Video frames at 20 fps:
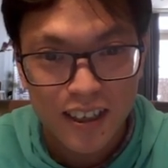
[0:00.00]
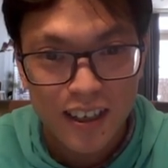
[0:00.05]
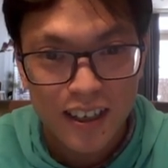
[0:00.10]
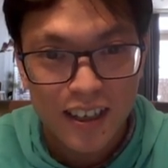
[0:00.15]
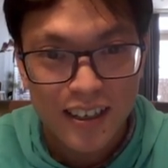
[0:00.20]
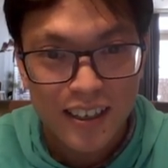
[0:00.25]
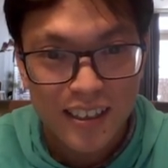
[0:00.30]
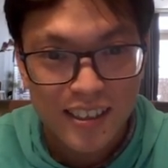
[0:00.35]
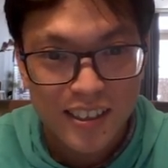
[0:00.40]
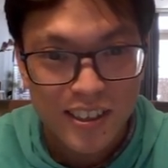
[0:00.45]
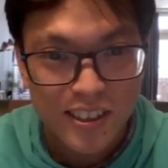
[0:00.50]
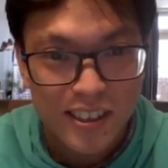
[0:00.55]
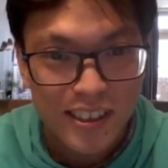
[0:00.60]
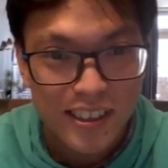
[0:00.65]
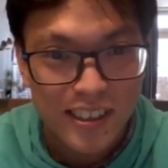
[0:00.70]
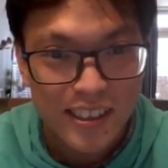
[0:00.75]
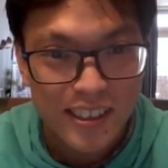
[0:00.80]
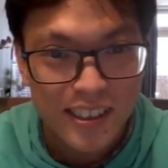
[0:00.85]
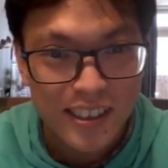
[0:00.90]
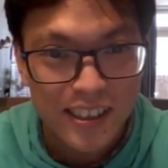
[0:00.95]
And as you can
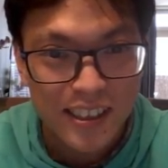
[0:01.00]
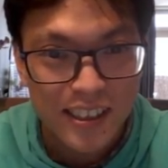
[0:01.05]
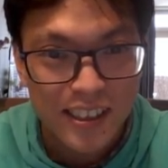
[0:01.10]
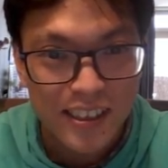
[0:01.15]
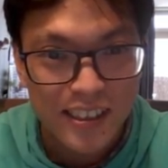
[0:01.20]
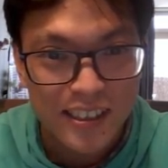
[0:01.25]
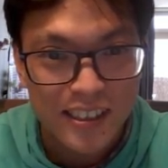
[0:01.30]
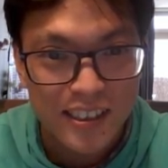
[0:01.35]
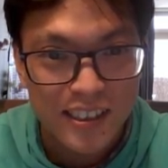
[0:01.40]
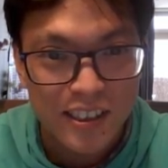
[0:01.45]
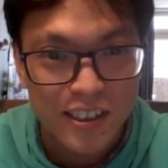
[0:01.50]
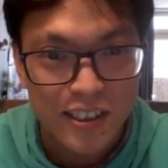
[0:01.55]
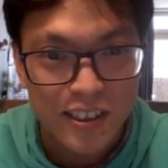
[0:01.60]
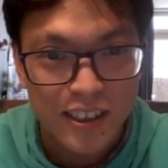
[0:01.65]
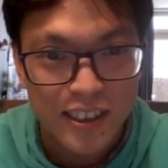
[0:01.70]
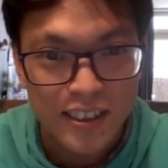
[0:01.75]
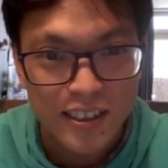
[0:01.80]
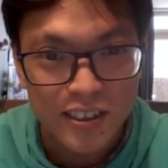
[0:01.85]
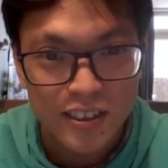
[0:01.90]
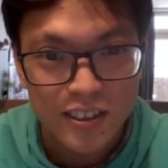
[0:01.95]
see, he's
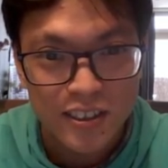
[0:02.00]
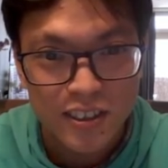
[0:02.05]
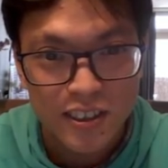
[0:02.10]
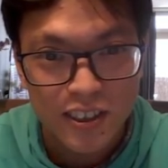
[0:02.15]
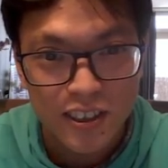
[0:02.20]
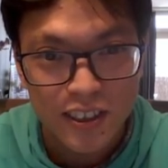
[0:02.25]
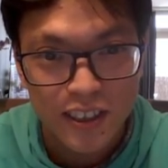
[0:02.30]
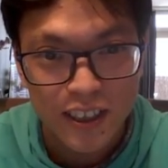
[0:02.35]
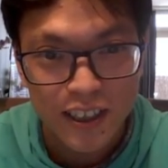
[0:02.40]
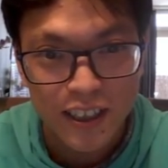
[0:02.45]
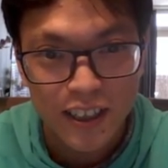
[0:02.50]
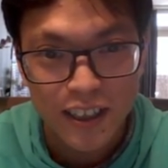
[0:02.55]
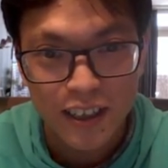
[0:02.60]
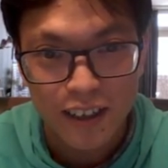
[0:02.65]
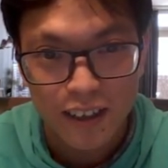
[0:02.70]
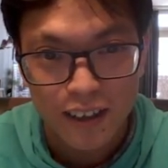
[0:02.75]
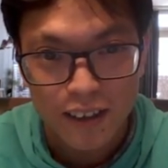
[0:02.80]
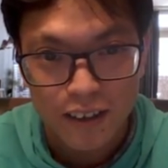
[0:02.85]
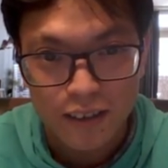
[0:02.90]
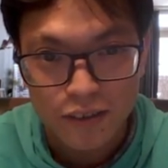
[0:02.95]
going to turn
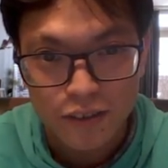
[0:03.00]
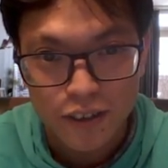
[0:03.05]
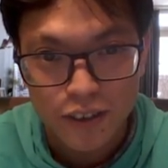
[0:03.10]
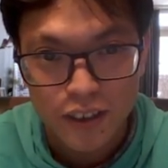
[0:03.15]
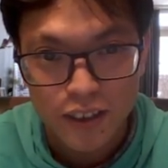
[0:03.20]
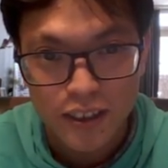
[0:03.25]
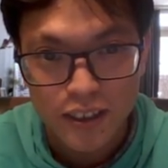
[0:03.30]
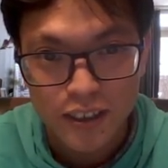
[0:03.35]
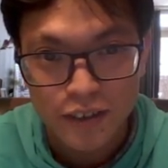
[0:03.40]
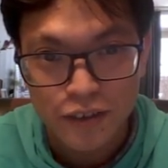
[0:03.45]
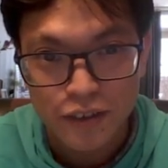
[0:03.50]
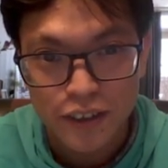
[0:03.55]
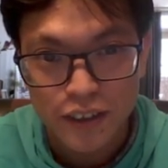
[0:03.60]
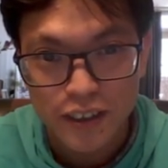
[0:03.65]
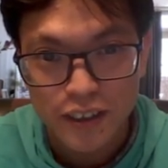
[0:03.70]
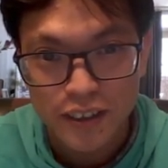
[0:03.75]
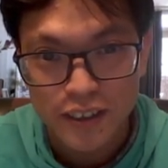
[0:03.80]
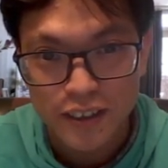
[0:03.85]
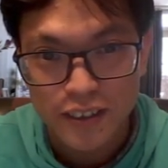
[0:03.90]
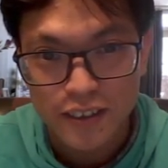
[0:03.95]
here for
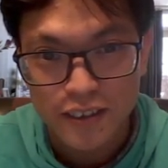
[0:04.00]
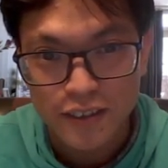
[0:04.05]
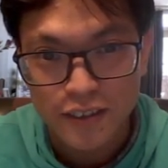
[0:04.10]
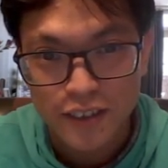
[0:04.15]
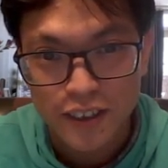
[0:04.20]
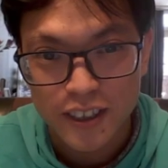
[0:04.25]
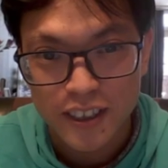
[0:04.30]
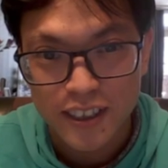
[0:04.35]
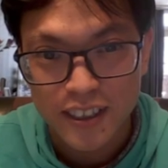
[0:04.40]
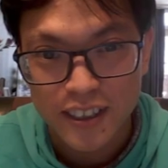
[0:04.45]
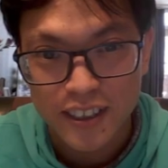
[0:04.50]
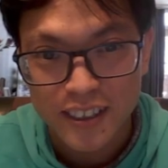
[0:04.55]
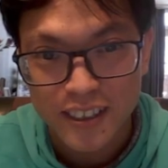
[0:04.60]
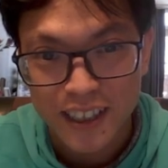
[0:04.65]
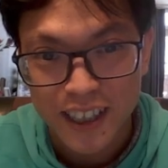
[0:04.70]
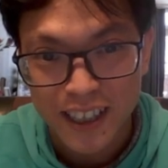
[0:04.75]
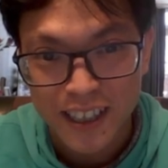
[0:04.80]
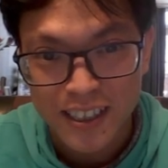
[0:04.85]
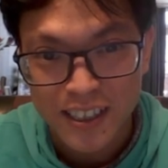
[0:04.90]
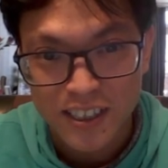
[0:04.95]
the
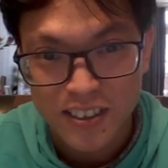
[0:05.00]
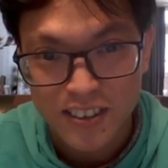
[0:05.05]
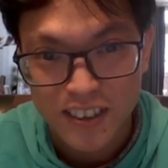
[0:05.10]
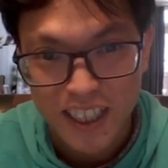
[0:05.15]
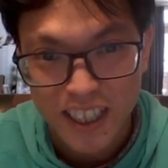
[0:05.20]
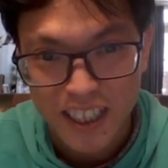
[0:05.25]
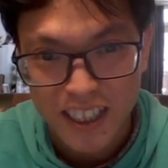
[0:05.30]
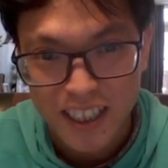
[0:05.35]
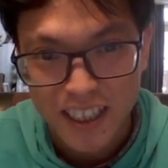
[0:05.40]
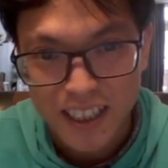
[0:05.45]
next trick.